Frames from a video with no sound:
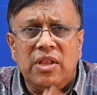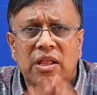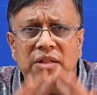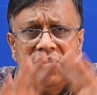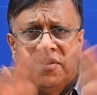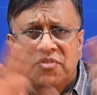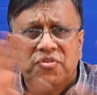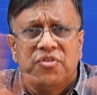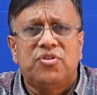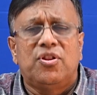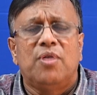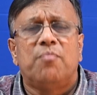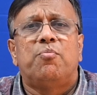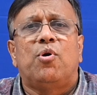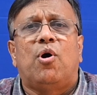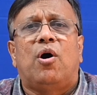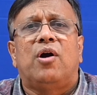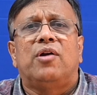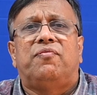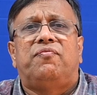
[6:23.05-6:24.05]
This is the
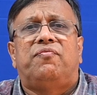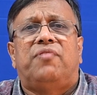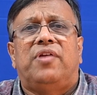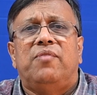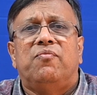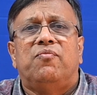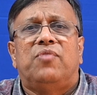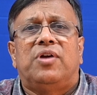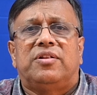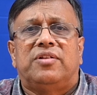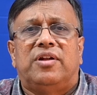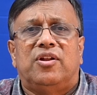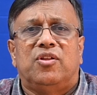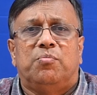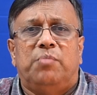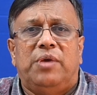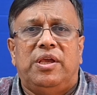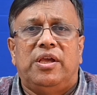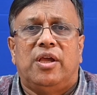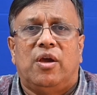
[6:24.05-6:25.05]
broad framework that is
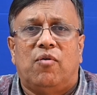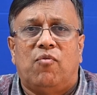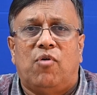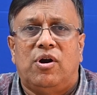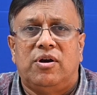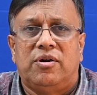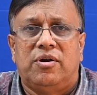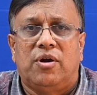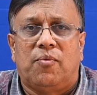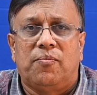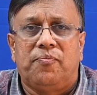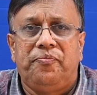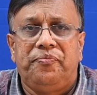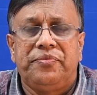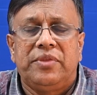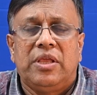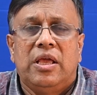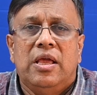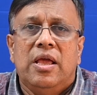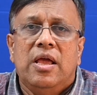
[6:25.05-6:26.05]
being evolved now.
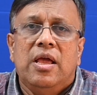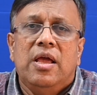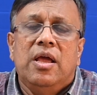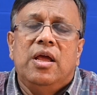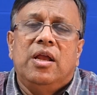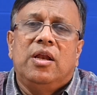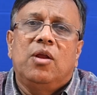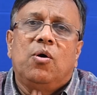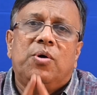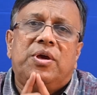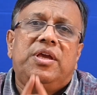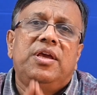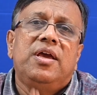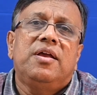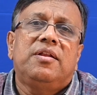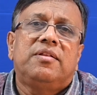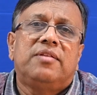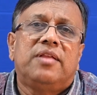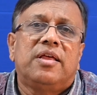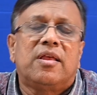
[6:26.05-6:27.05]
Now
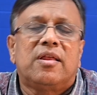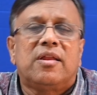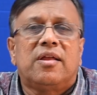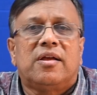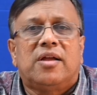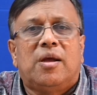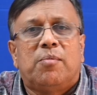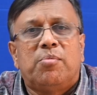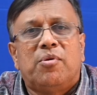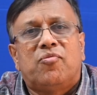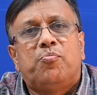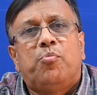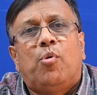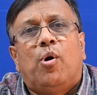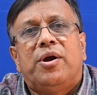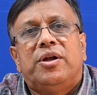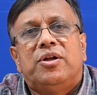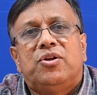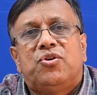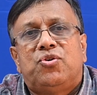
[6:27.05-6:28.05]
here there are a couple of
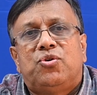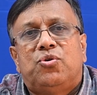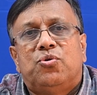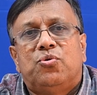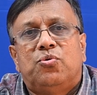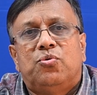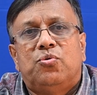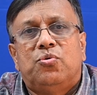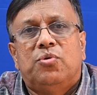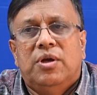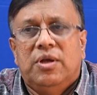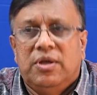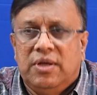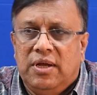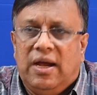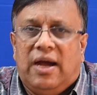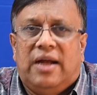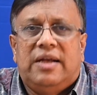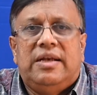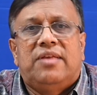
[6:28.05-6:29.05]
points to
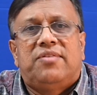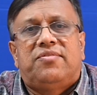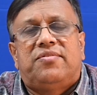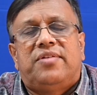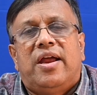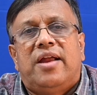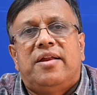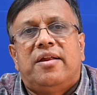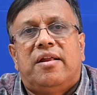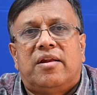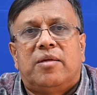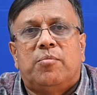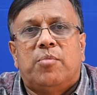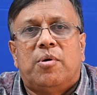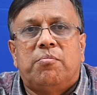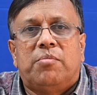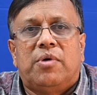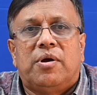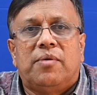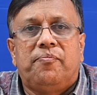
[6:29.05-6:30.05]
understand and
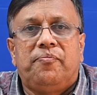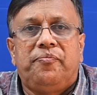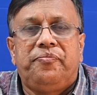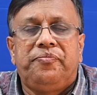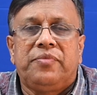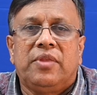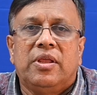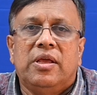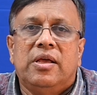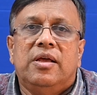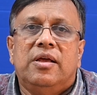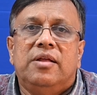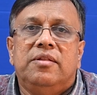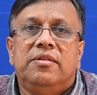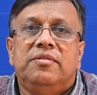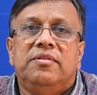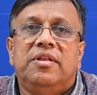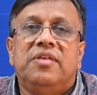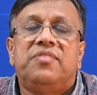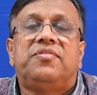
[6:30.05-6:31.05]
remember.
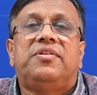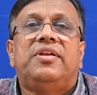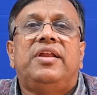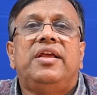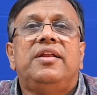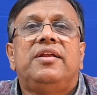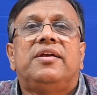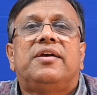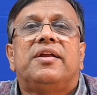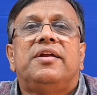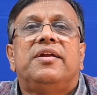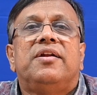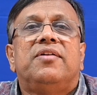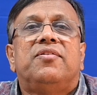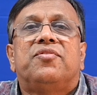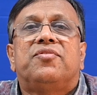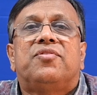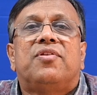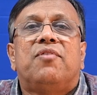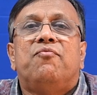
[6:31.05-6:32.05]
This green
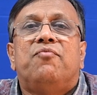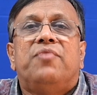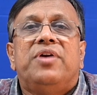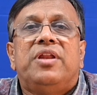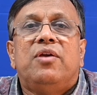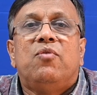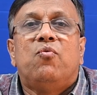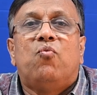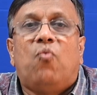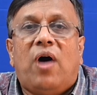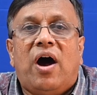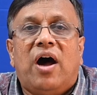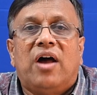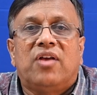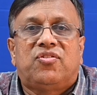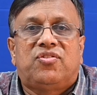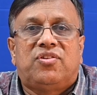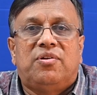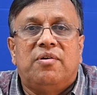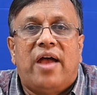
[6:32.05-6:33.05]
credits is a very
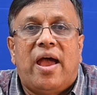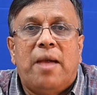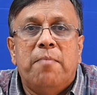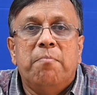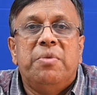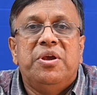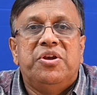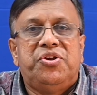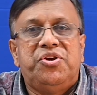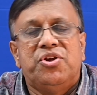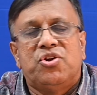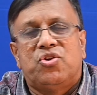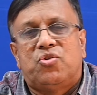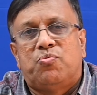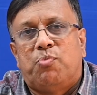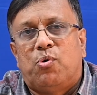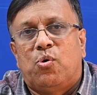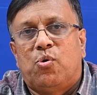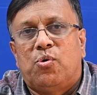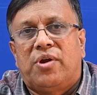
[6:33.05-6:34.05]
vast, ambitious
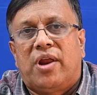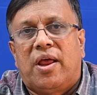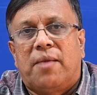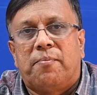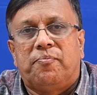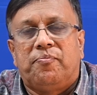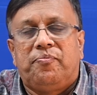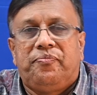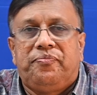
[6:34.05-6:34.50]
program.